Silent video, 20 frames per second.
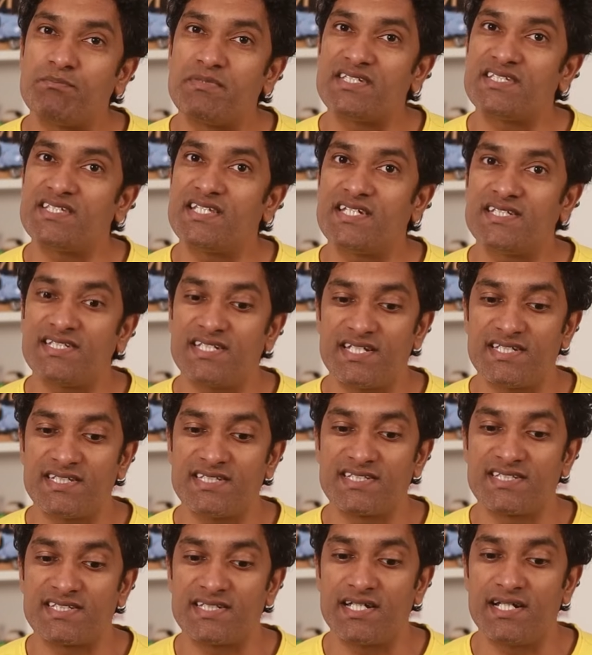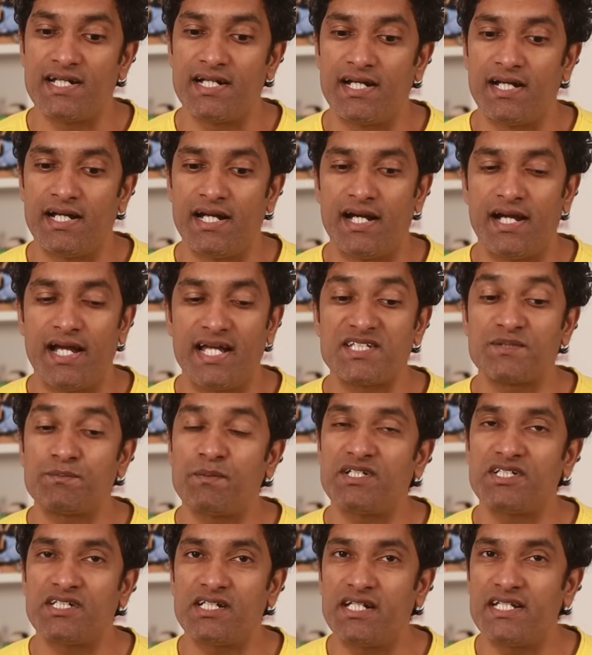businesses,
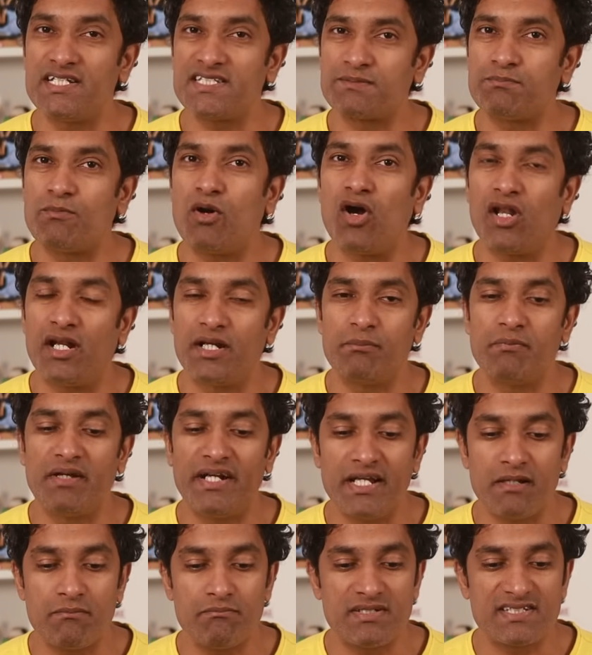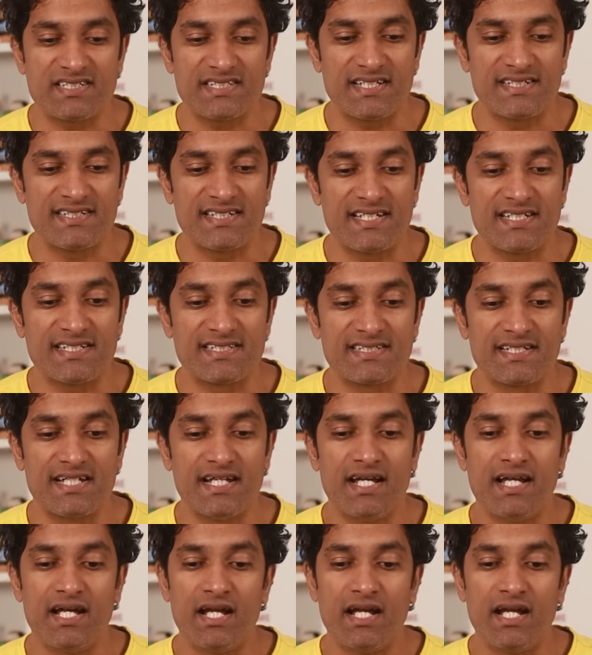especially small and medium businesses,